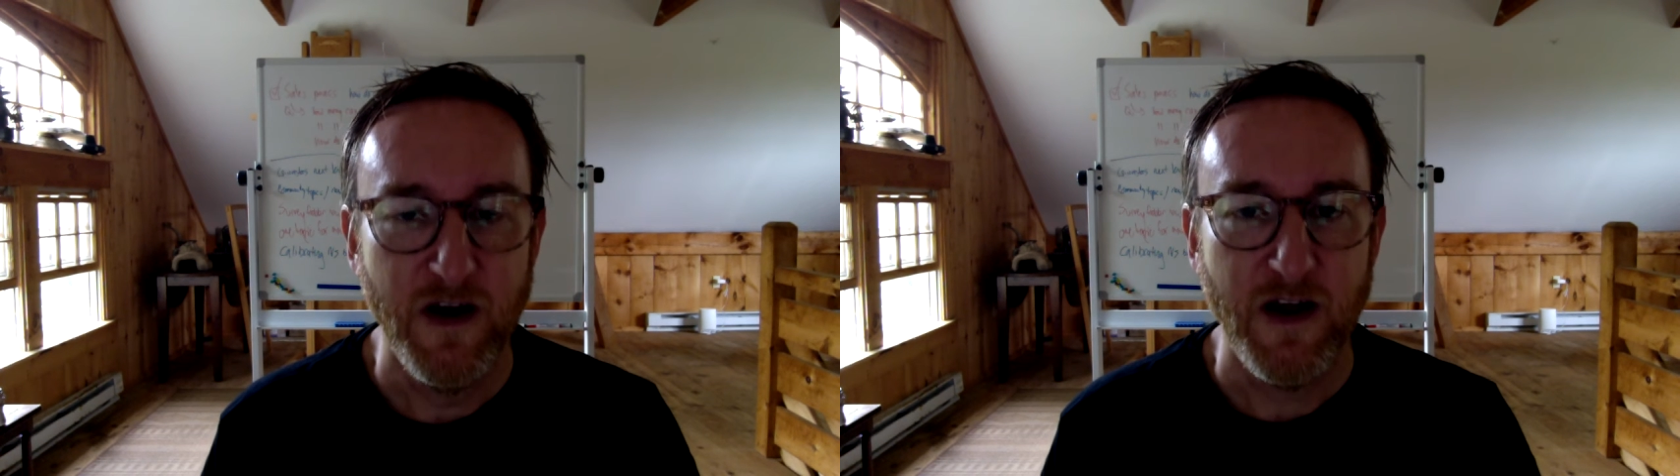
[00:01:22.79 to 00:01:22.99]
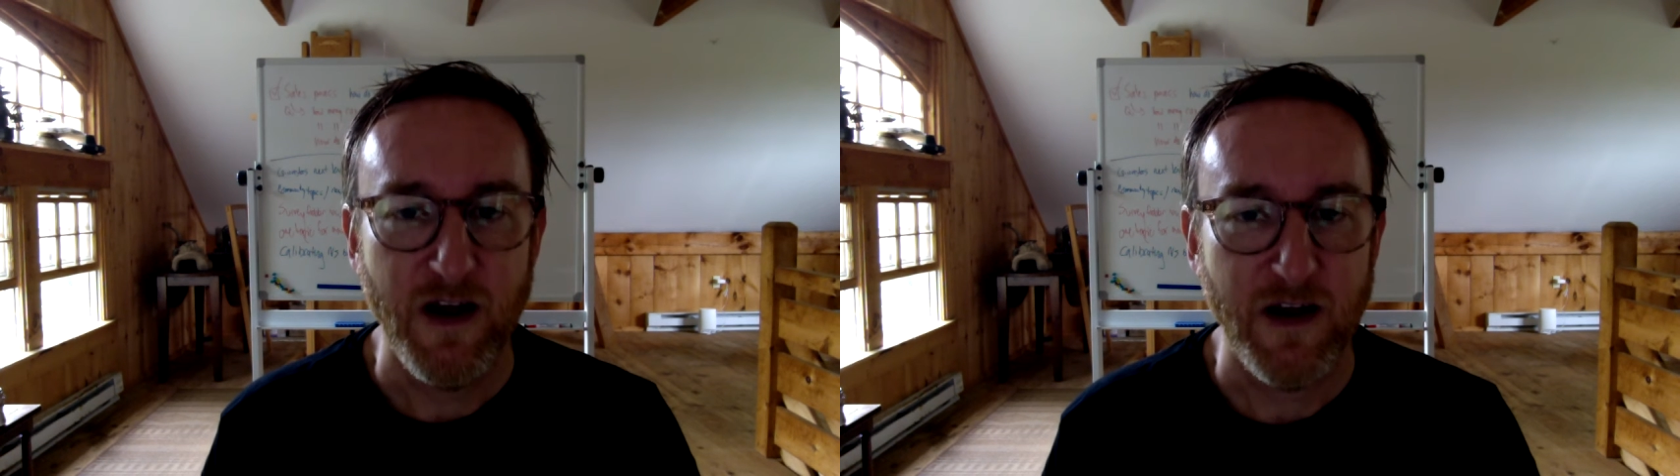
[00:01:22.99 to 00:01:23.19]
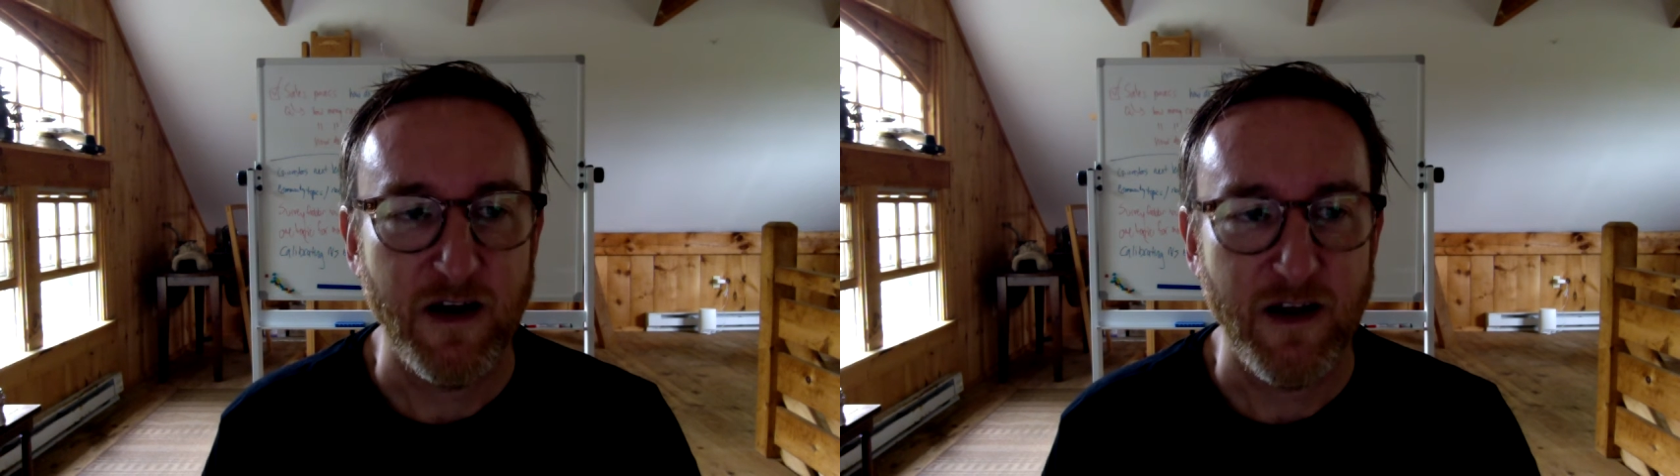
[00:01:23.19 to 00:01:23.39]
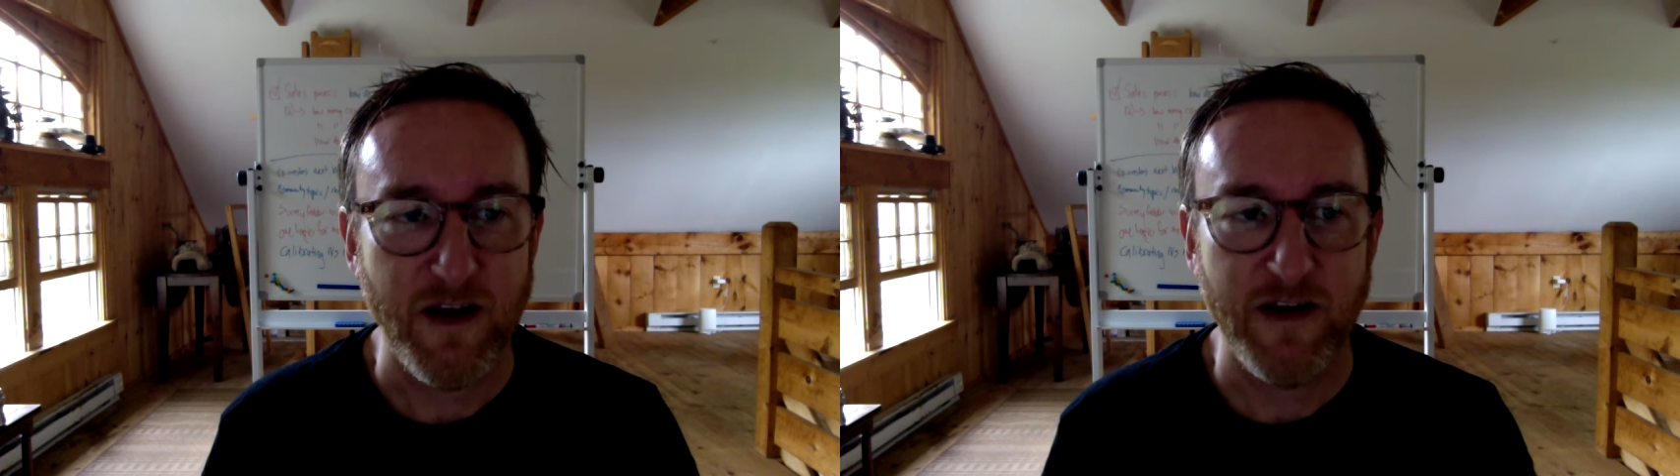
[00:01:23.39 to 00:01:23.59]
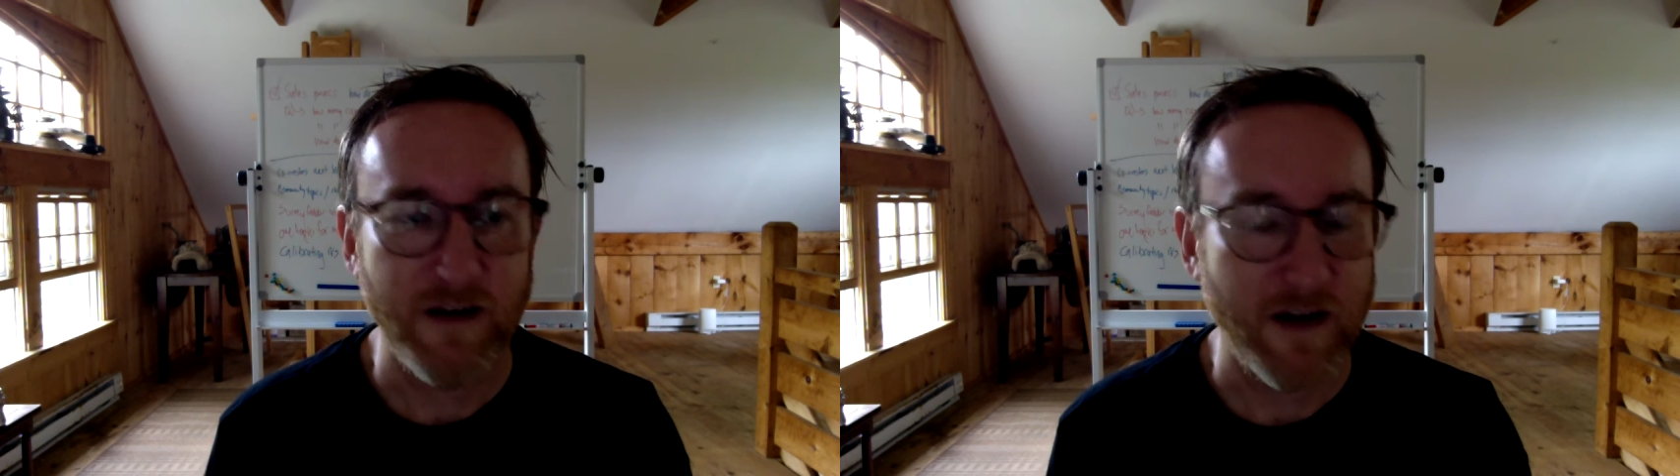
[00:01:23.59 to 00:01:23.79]

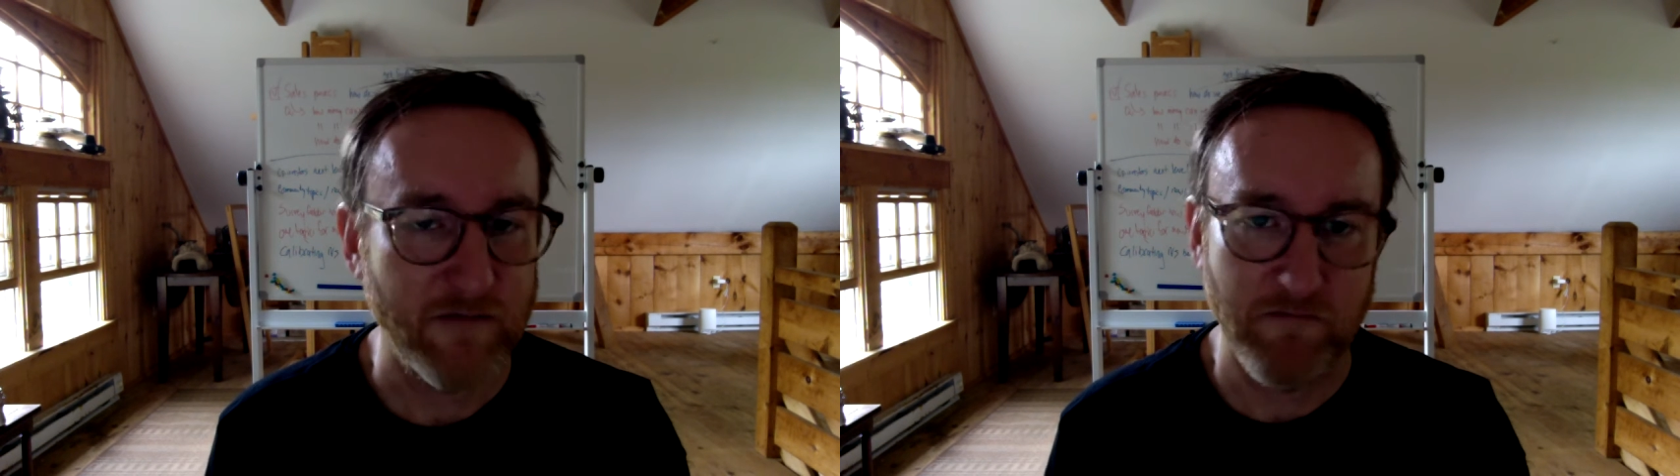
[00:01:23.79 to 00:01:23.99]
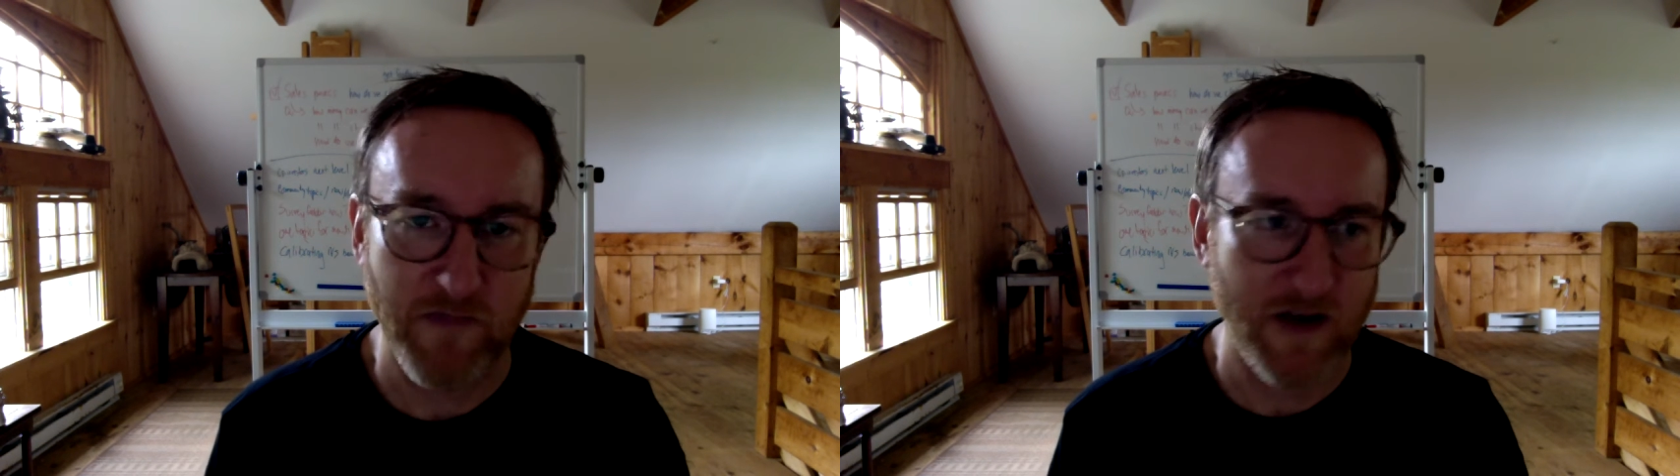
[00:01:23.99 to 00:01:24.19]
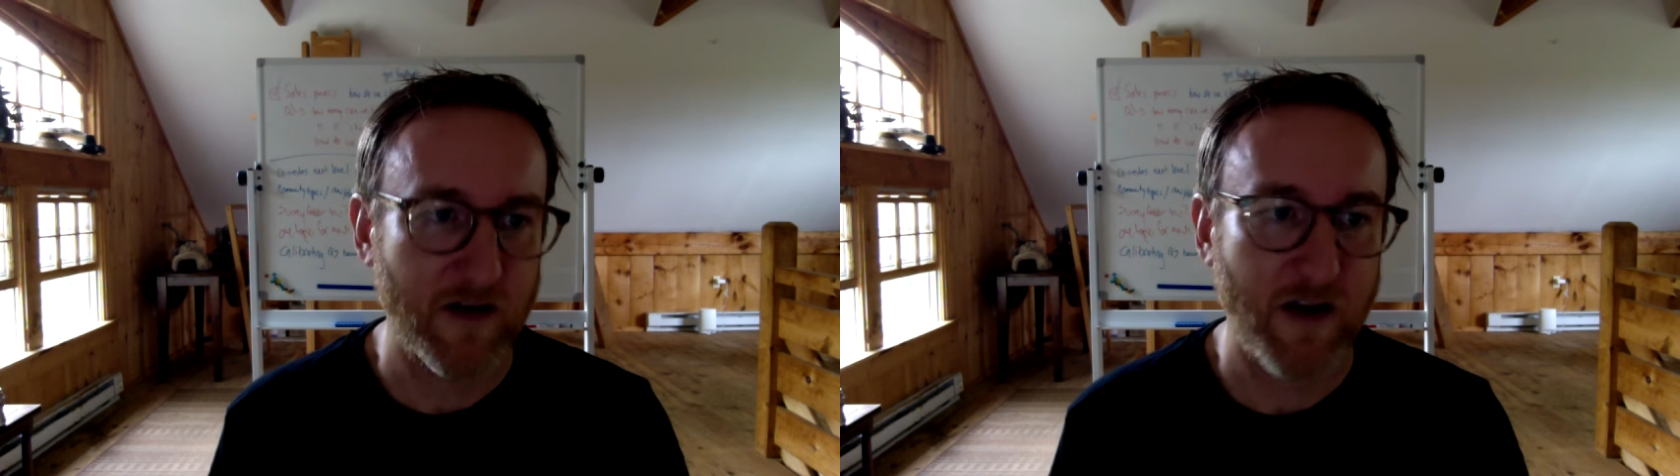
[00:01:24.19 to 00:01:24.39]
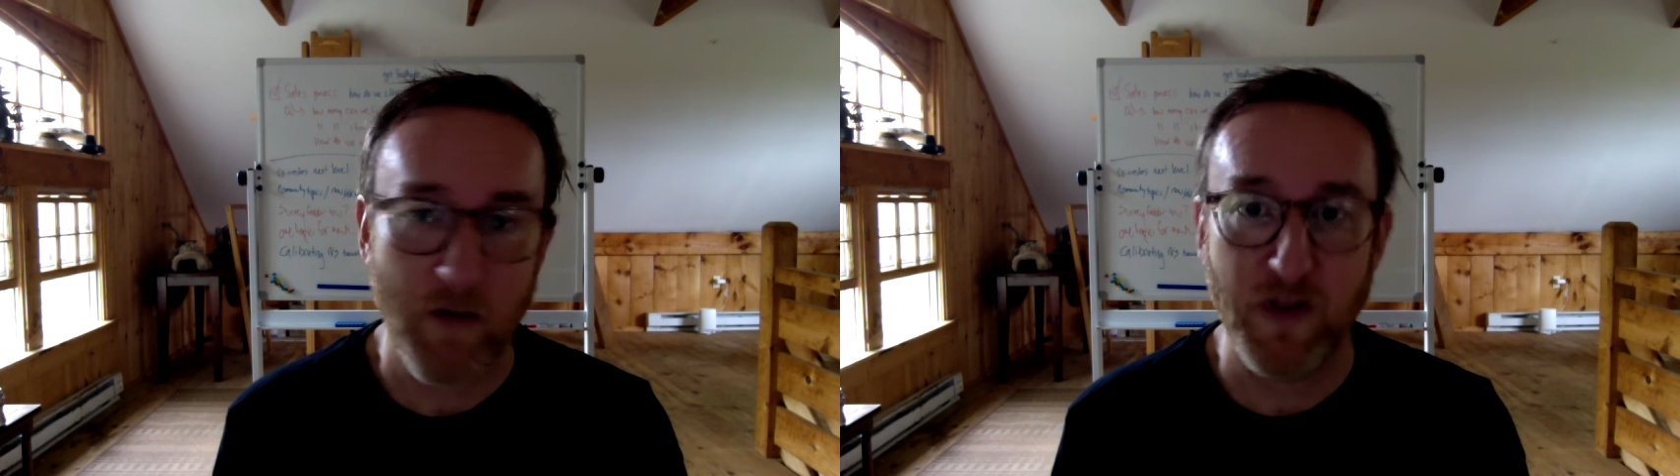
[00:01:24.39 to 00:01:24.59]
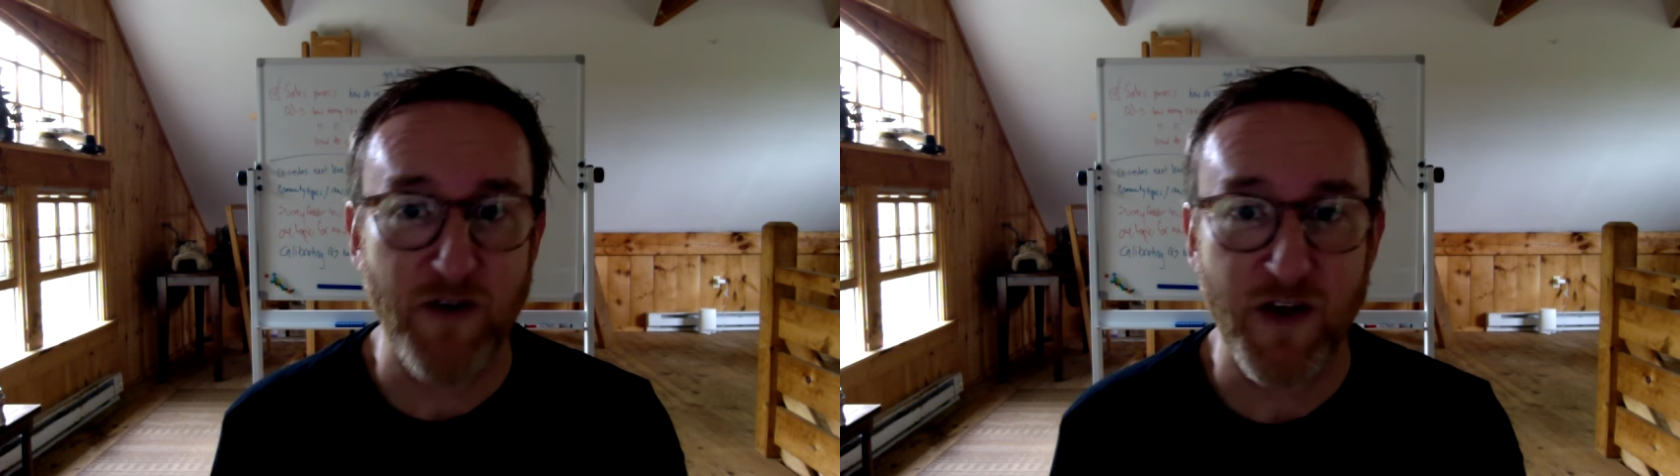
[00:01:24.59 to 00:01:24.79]
And a
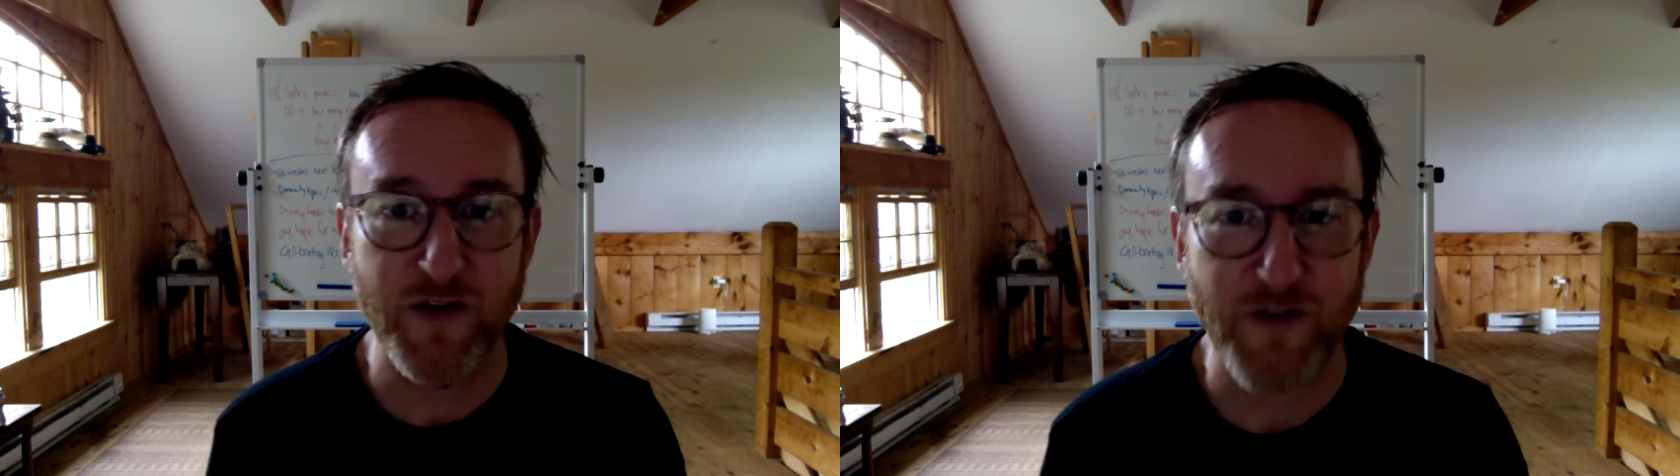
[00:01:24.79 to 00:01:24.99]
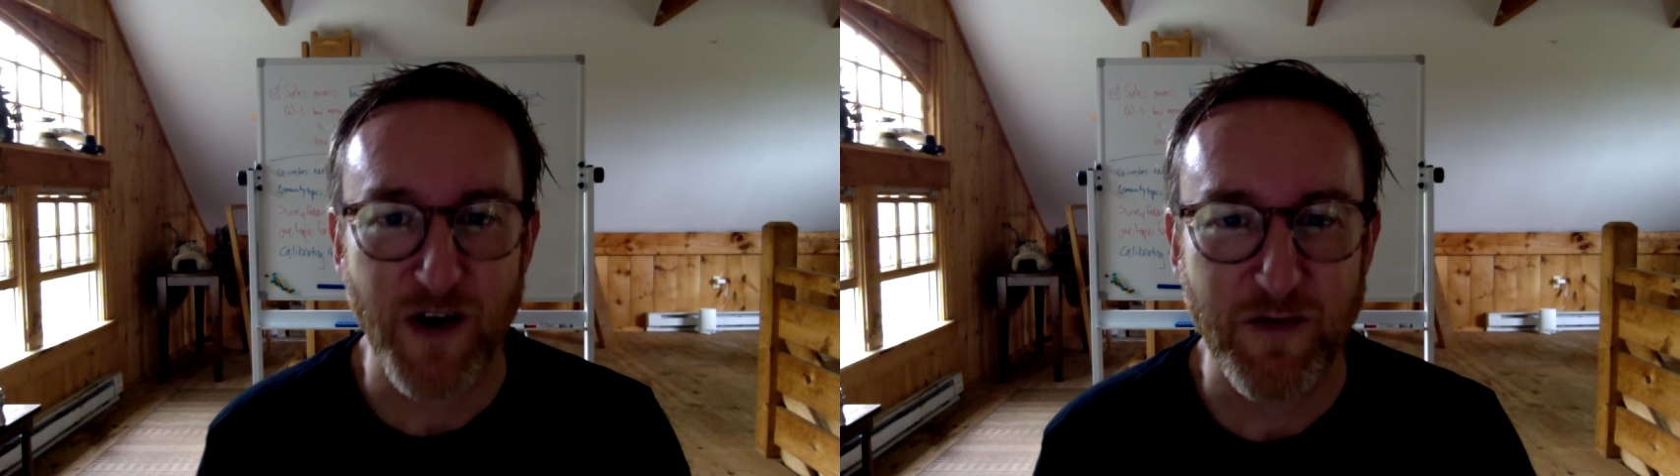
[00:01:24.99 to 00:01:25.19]
couple of others, right?